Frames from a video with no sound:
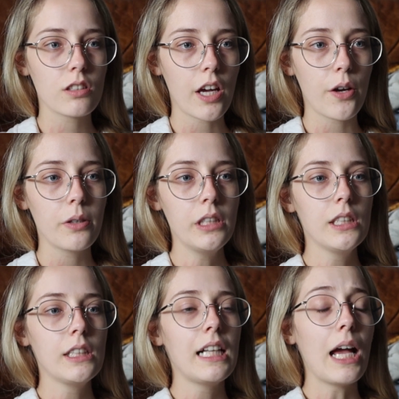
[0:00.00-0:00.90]
So,
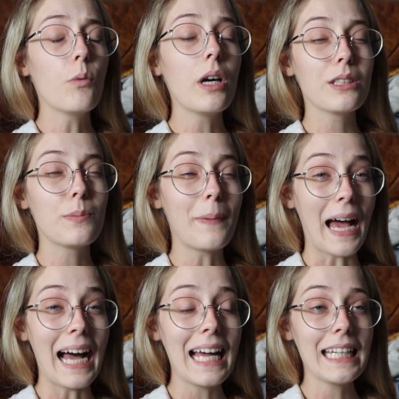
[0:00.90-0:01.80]
and what's
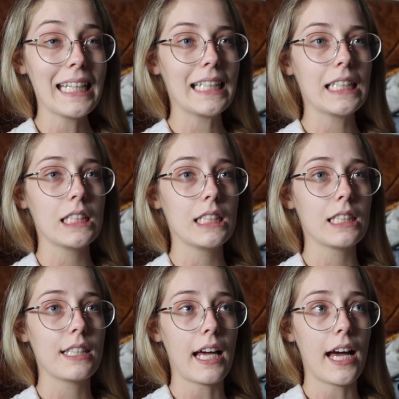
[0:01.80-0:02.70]
bad
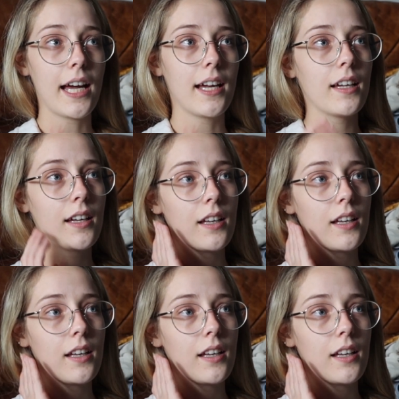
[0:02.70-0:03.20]
is that